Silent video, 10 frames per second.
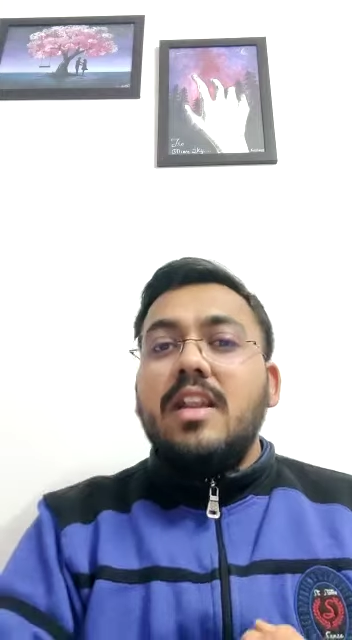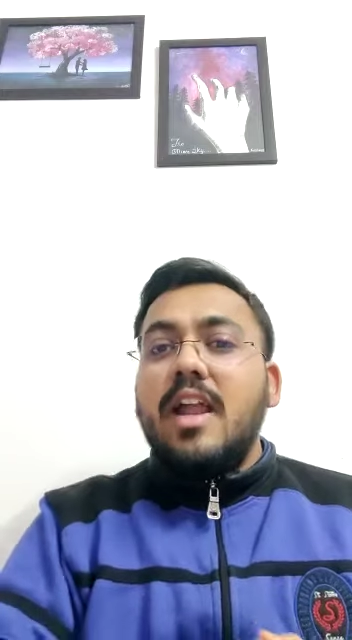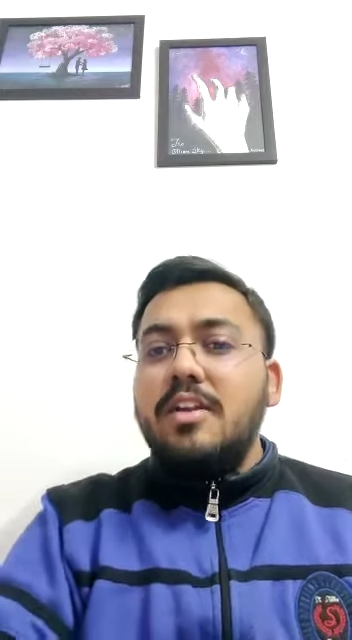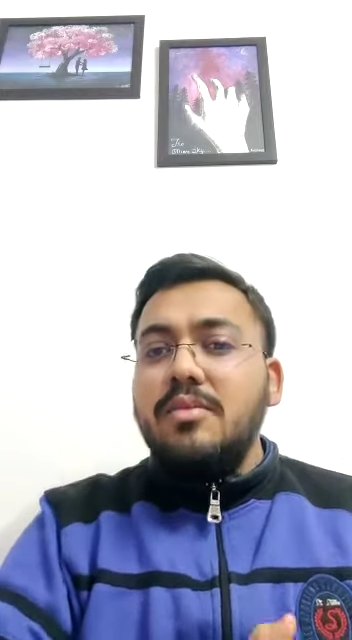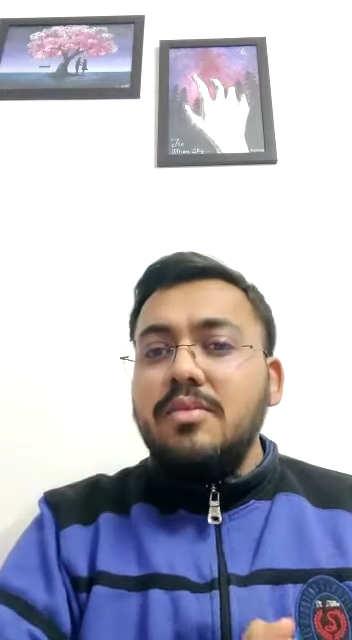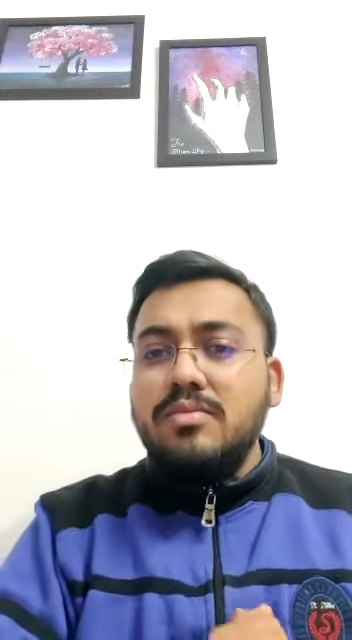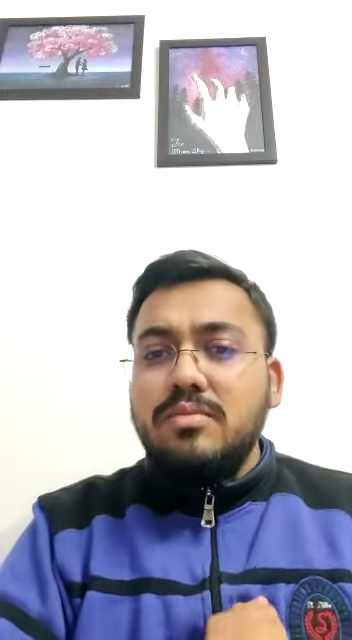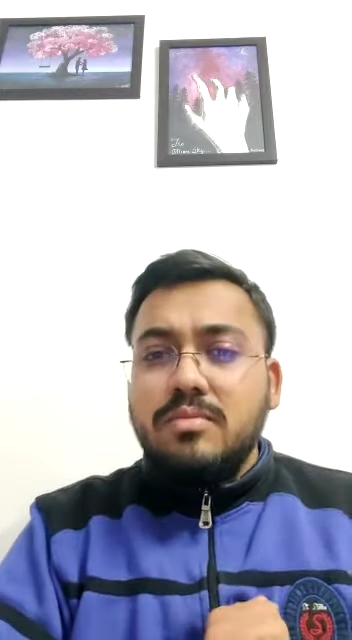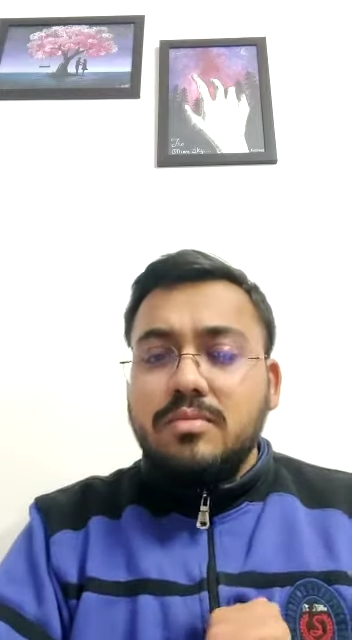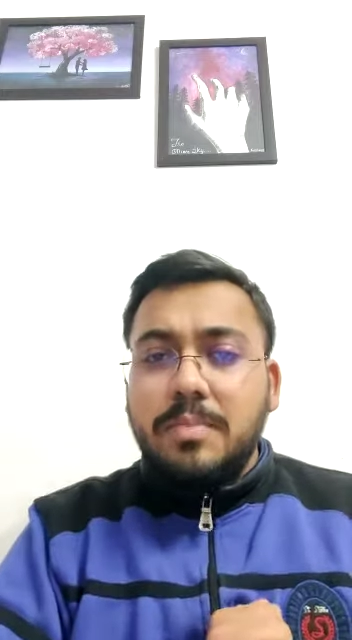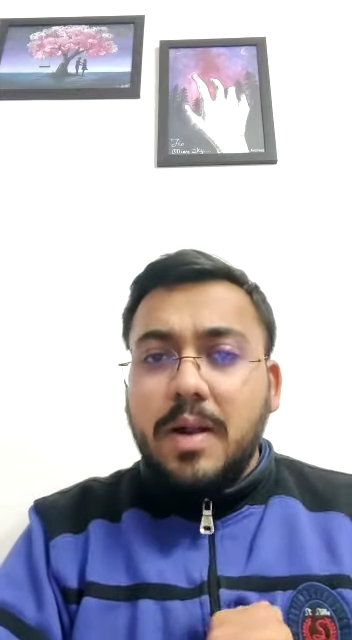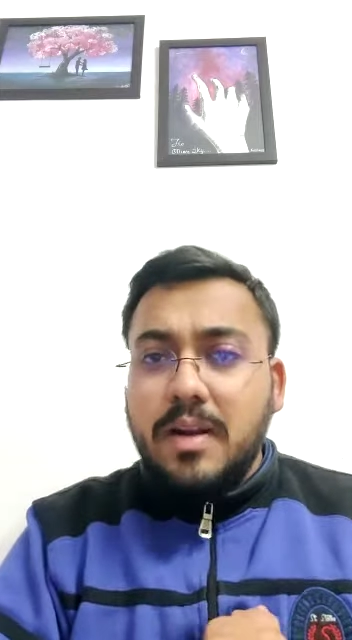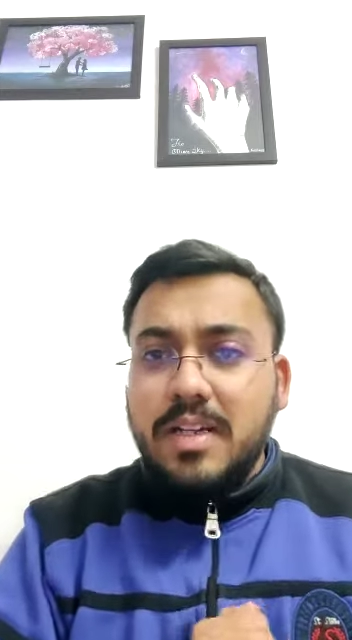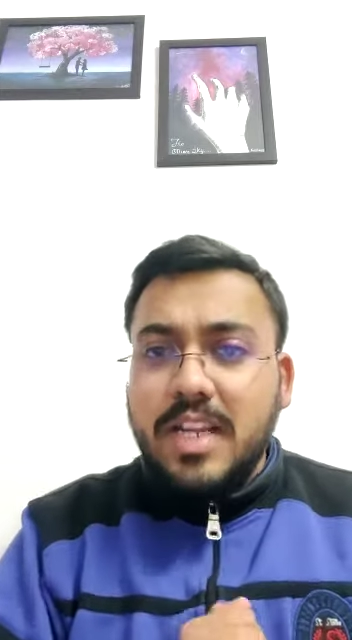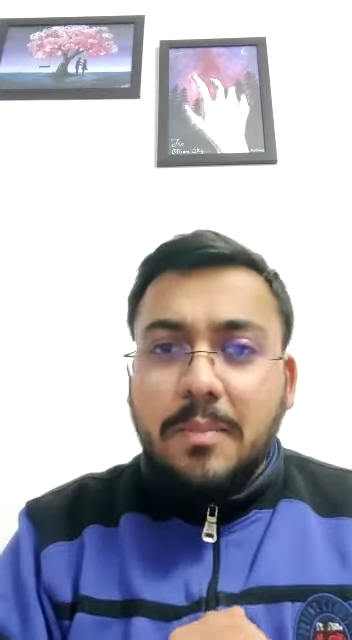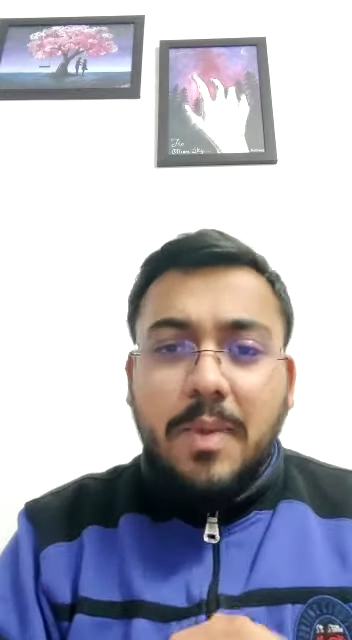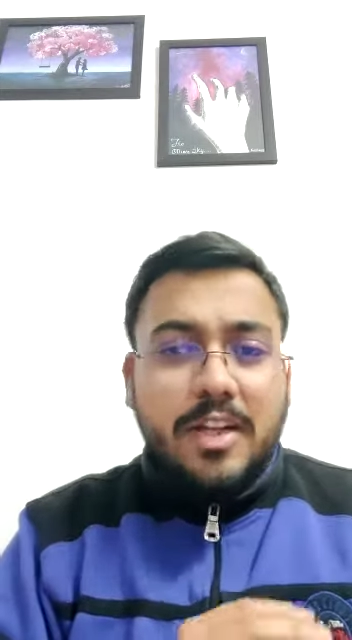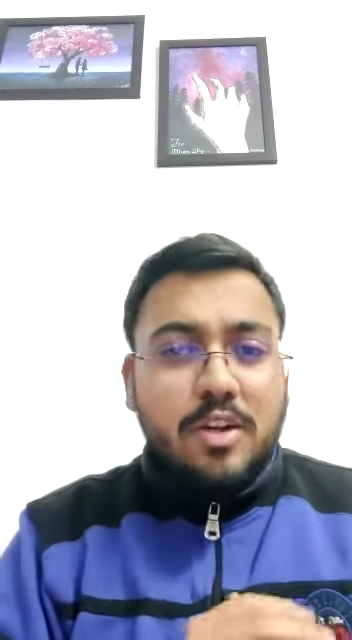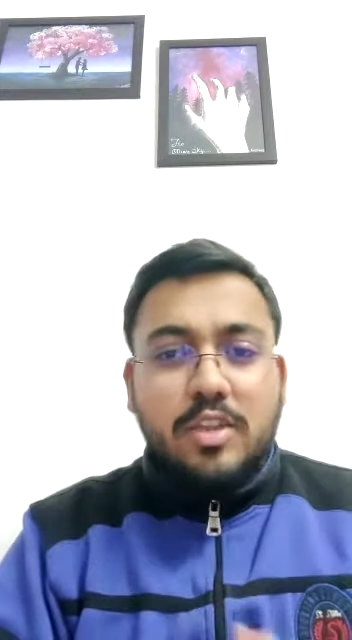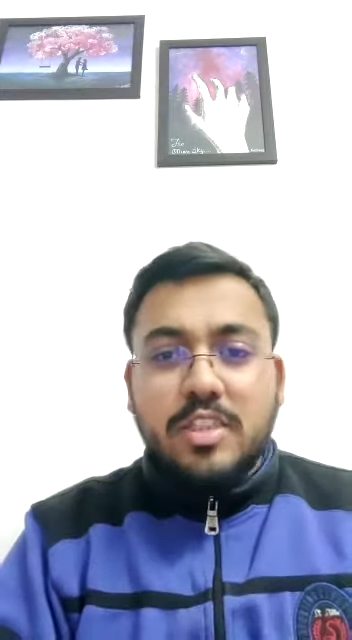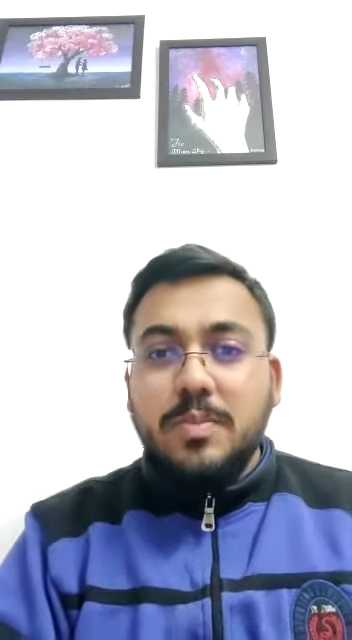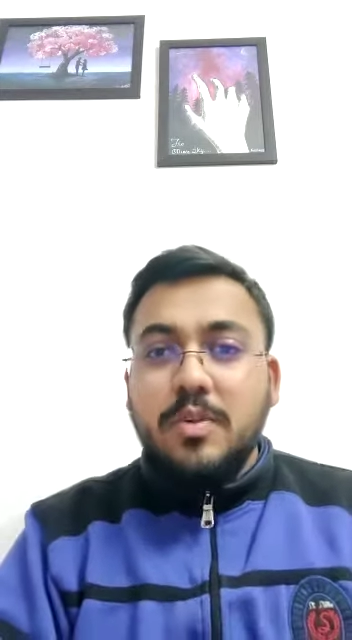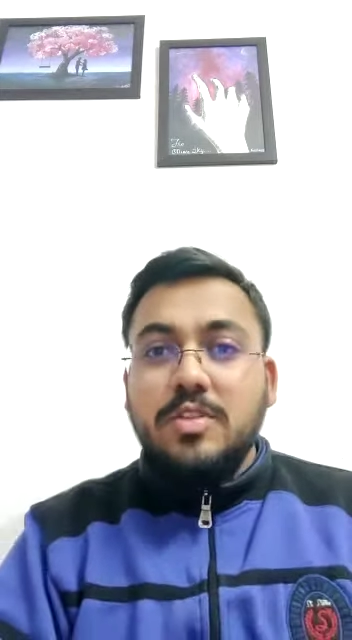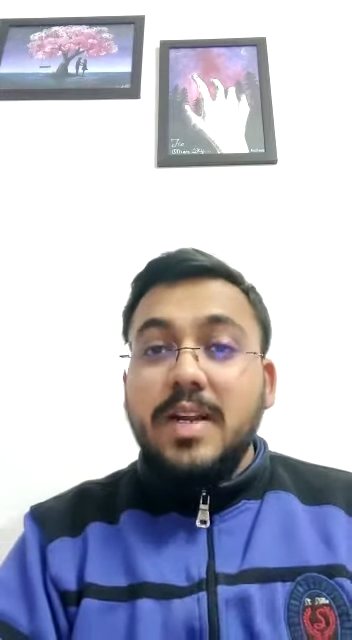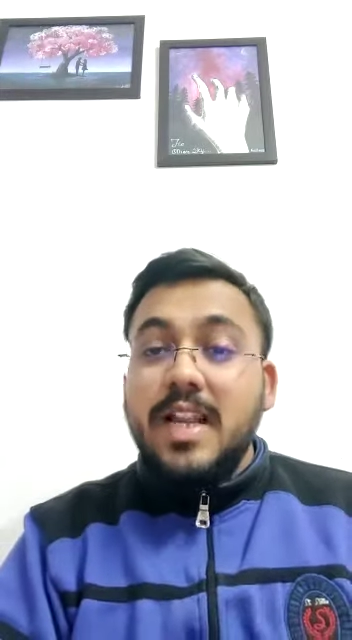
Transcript: Try to take part in all the sports,